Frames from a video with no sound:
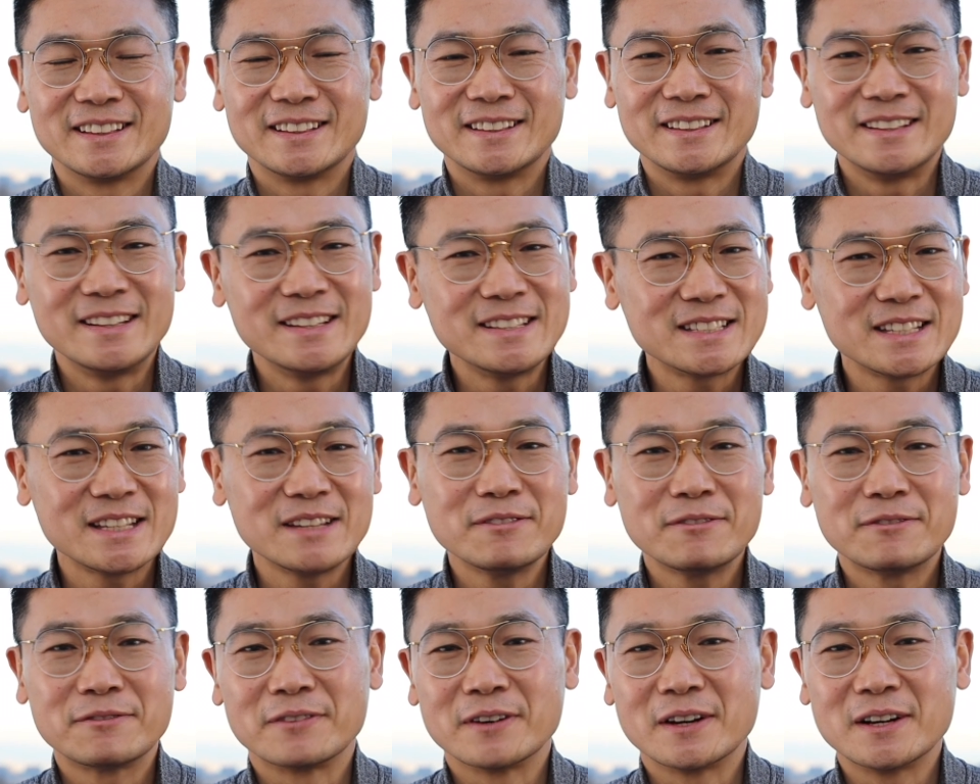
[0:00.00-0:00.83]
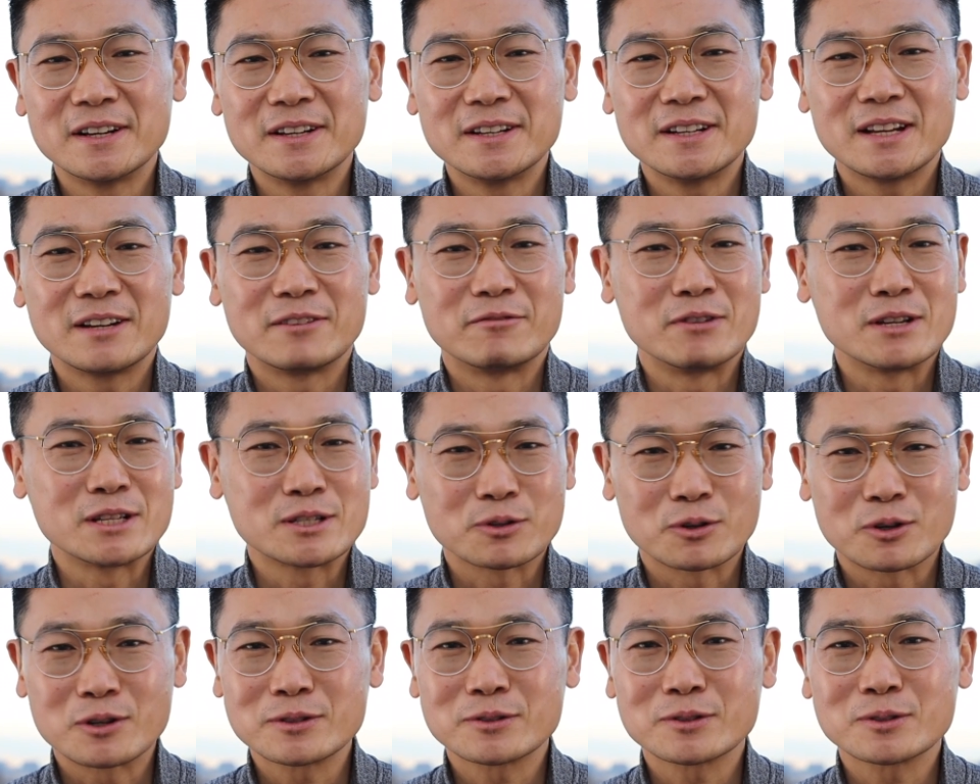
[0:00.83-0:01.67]
Easy, fun, and
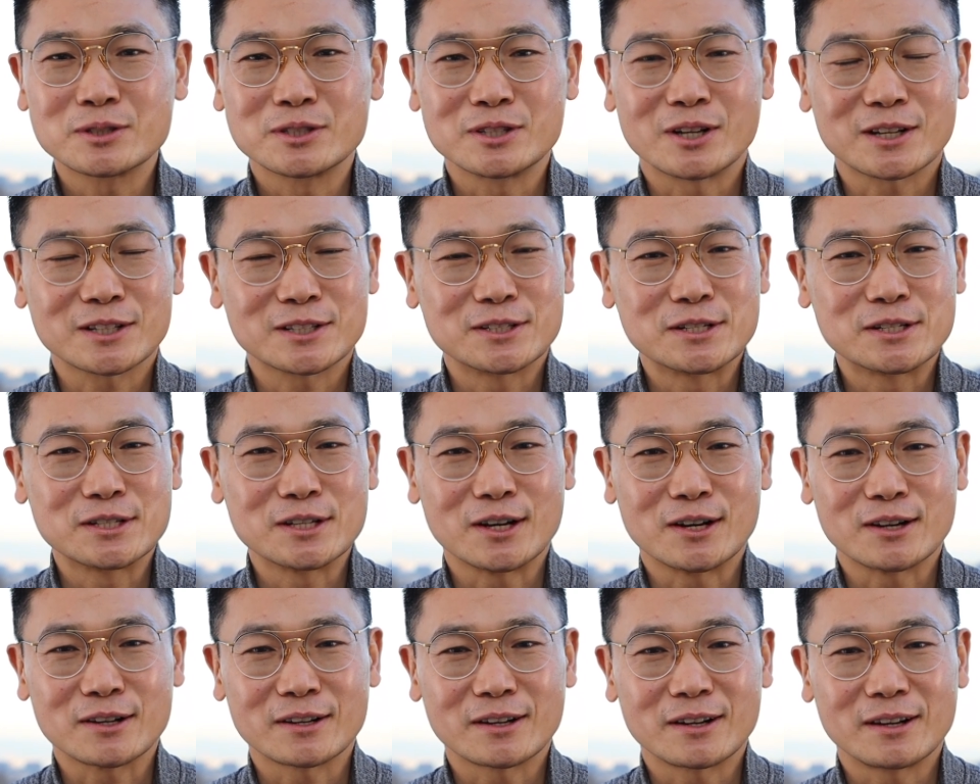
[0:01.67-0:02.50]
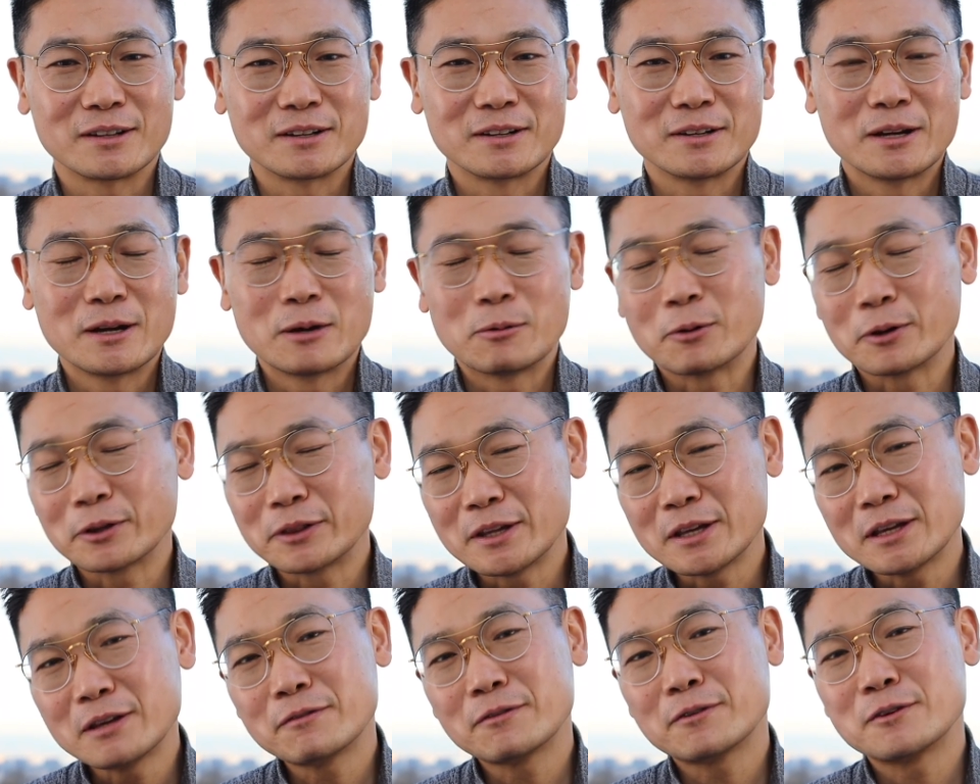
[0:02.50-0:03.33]
resourceful doctor talk. Well,
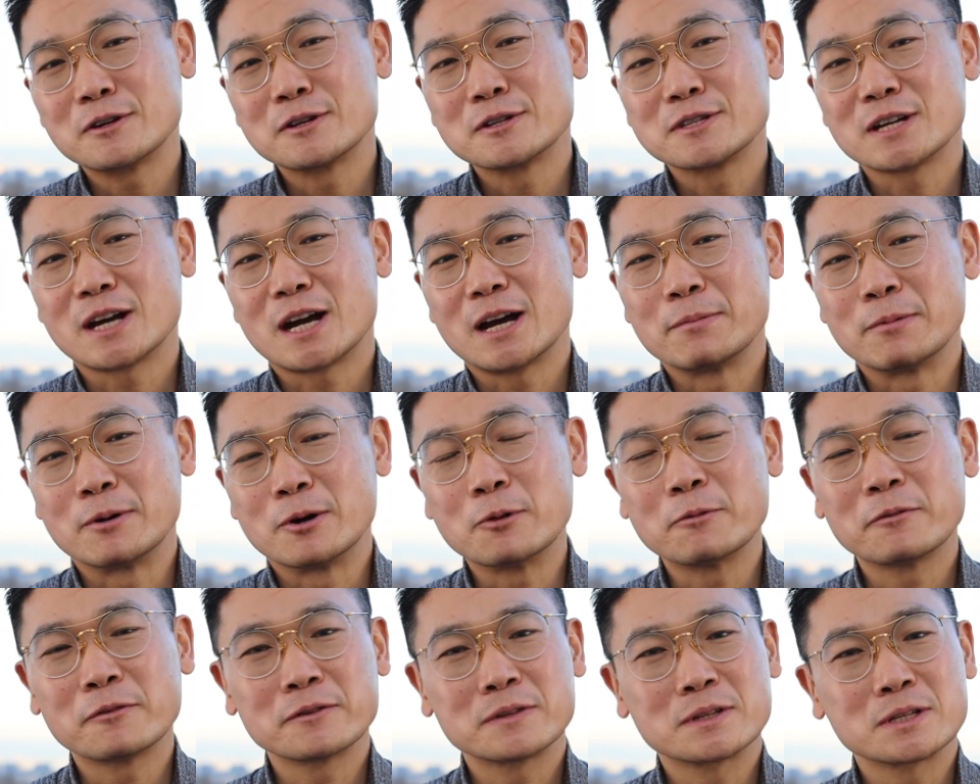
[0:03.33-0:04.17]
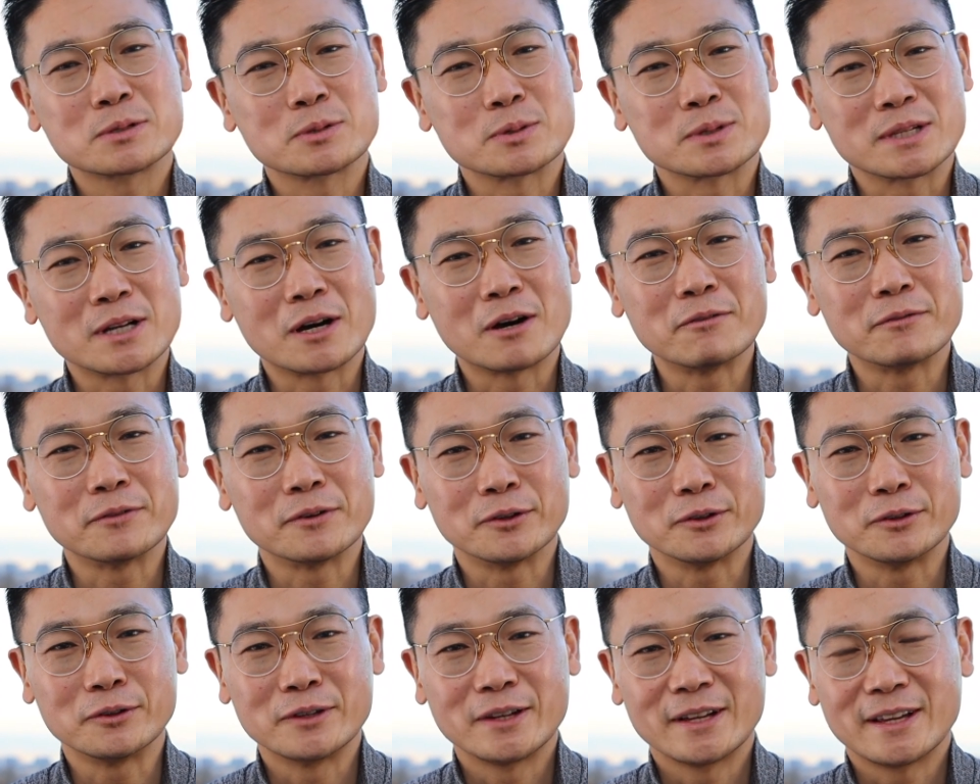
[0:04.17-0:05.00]
thank you for your time. I hope this was
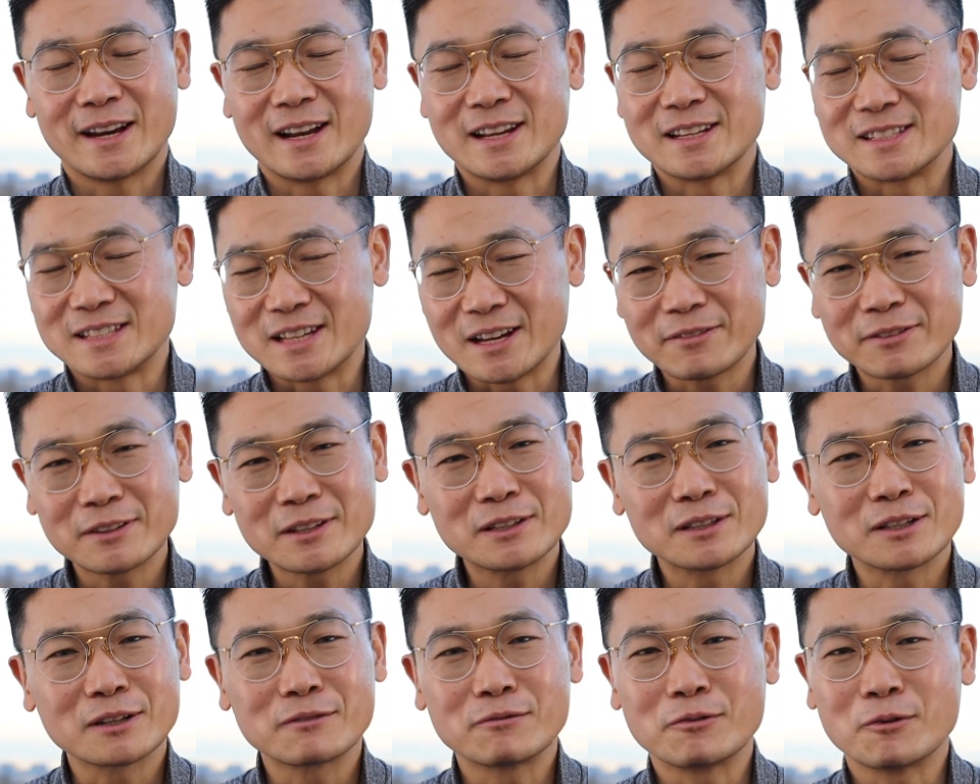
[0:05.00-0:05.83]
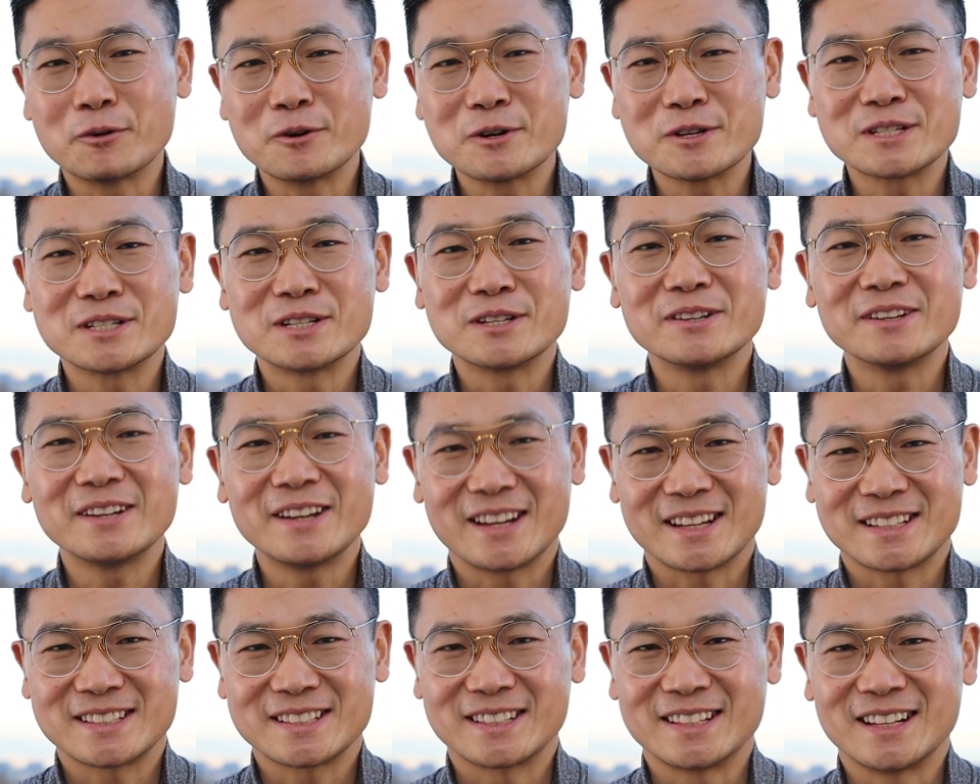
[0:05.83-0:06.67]
helpful. I definitely look forward to seeing you
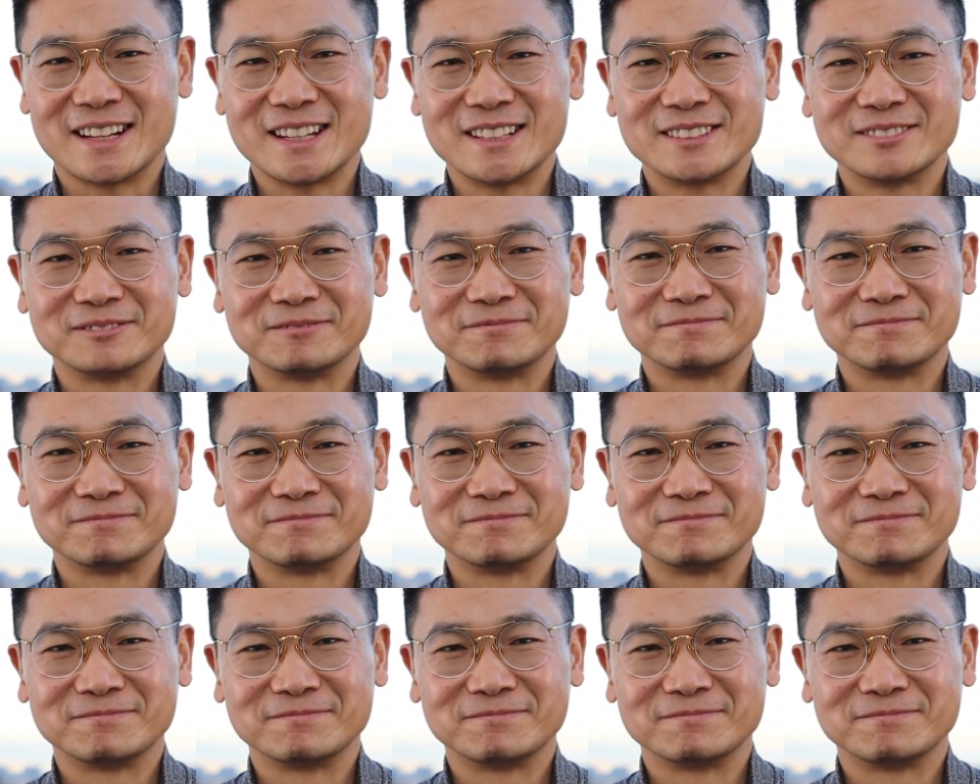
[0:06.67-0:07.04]
next time.